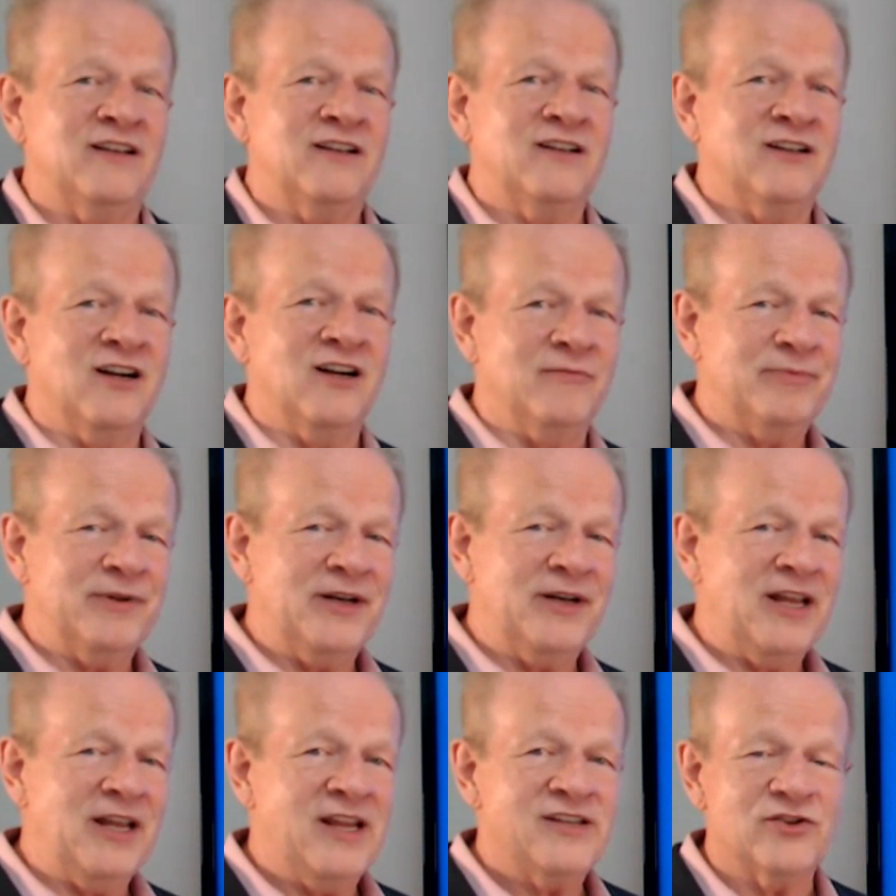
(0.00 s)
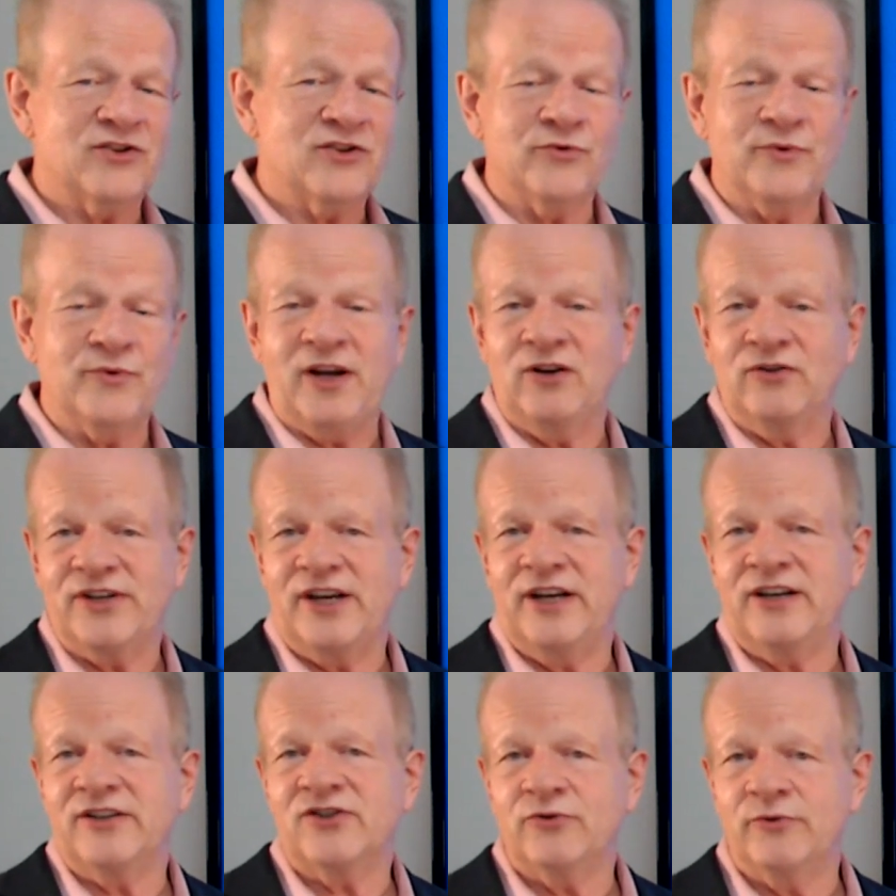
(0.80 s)
companies, 3
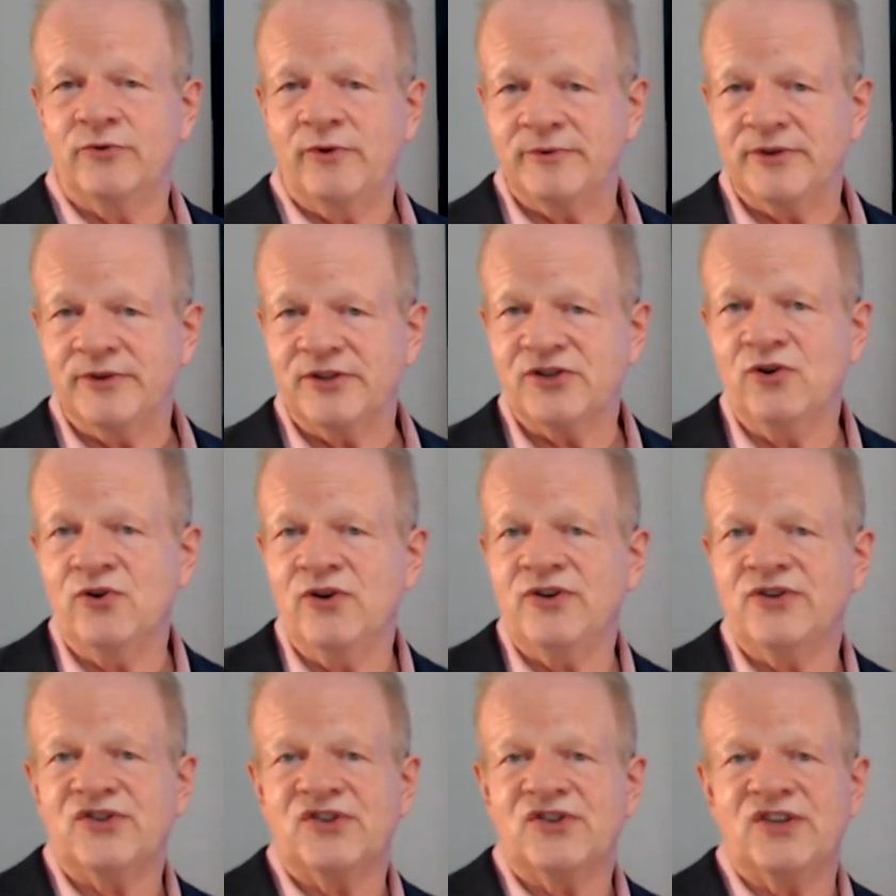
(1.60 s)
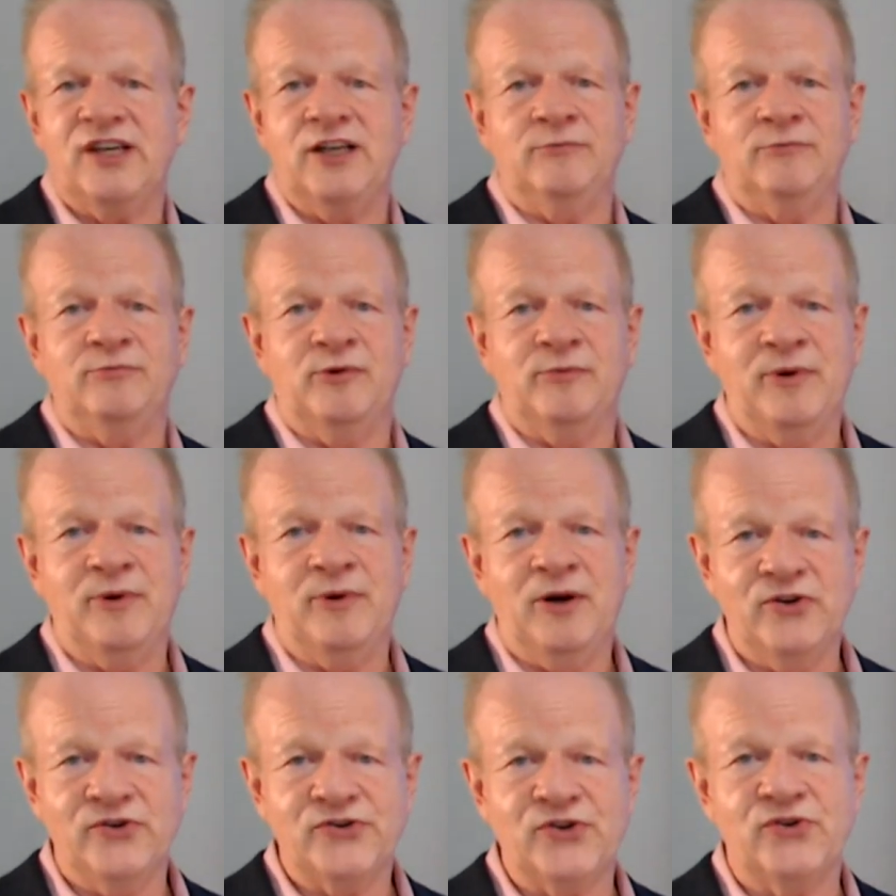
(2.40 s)
hotels, 3 resorts, get a
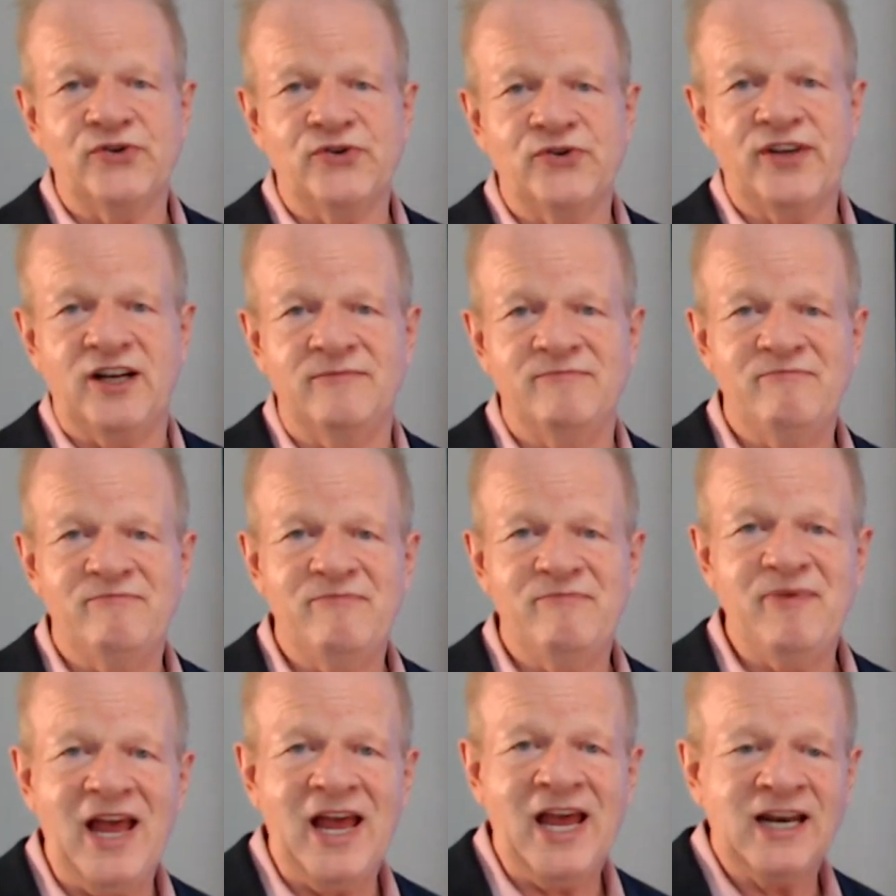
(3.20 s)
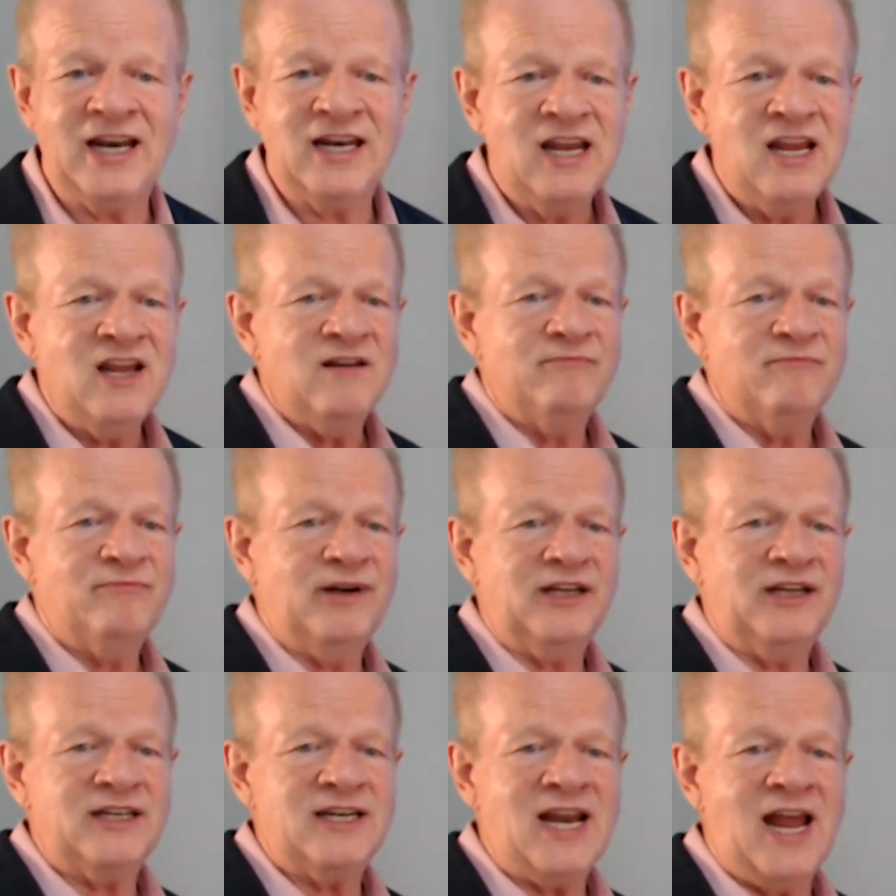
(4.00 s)
proposal, get a bid,
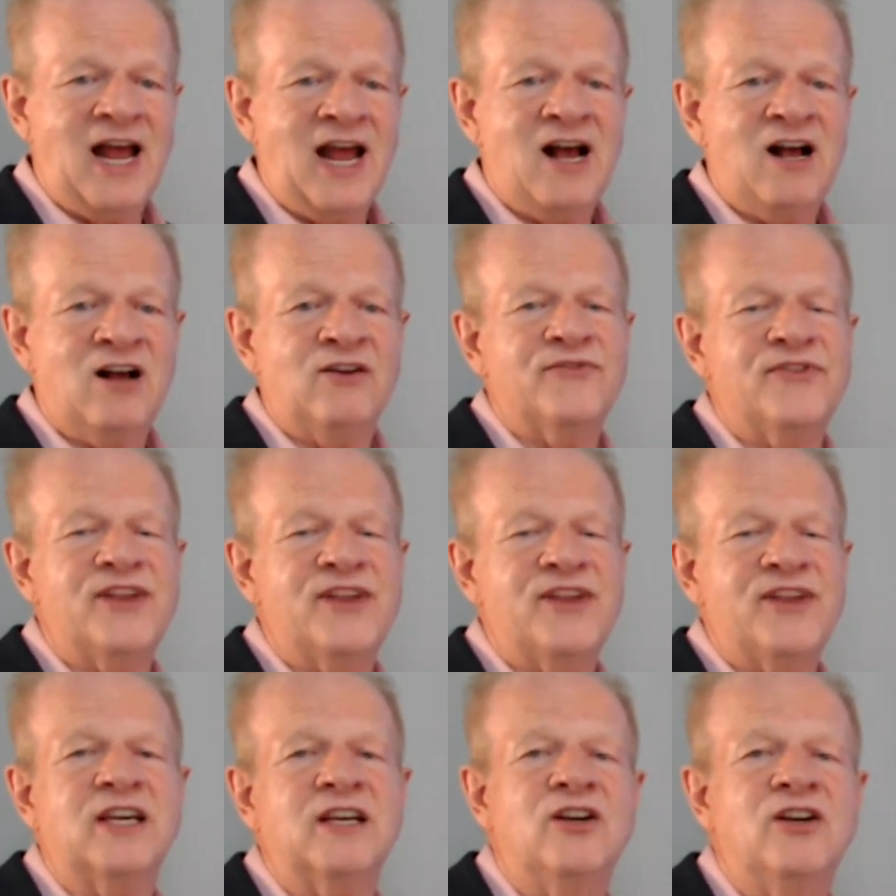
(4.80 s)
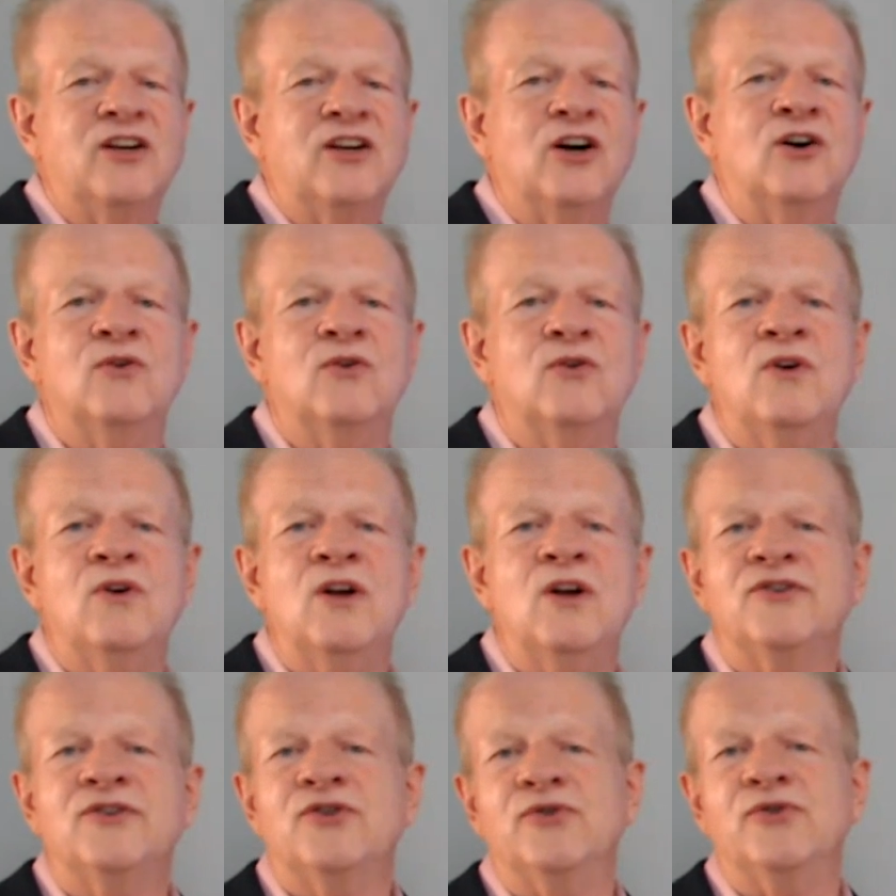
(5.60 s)
but now they can go
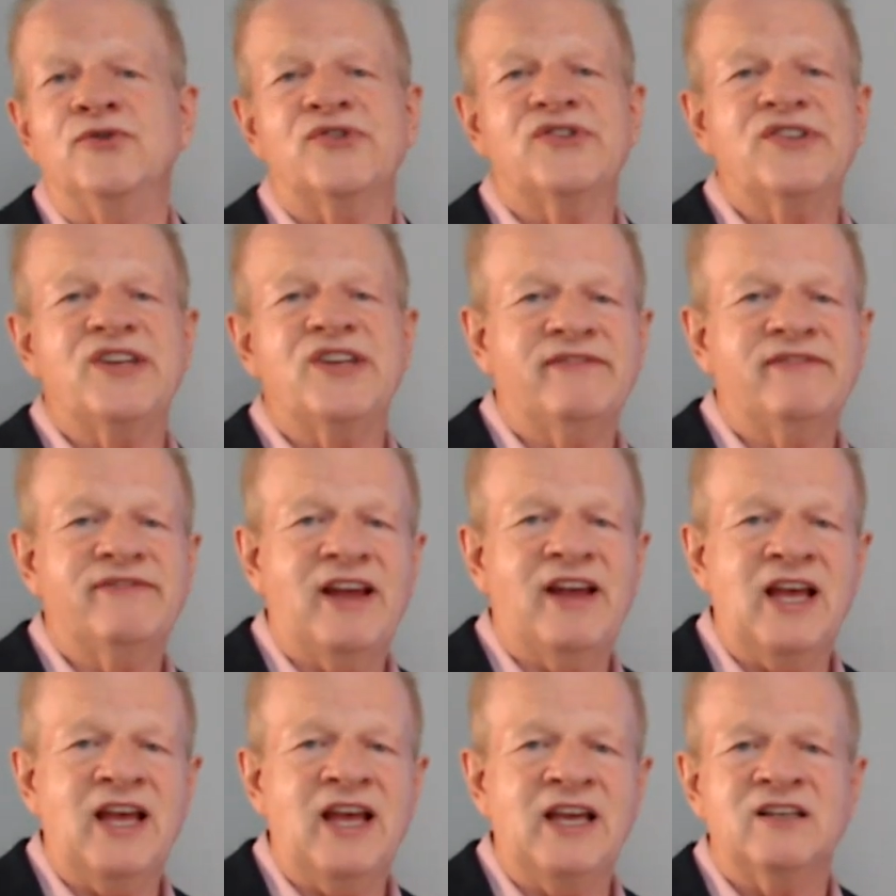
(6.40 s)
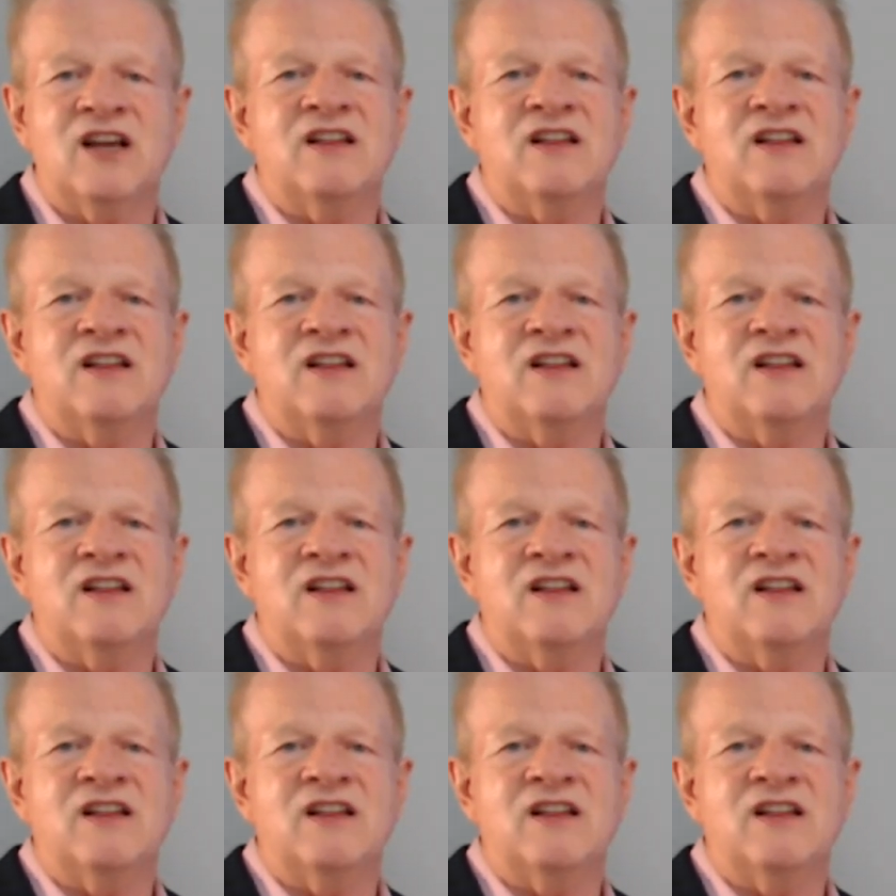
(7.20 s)
to Cvent,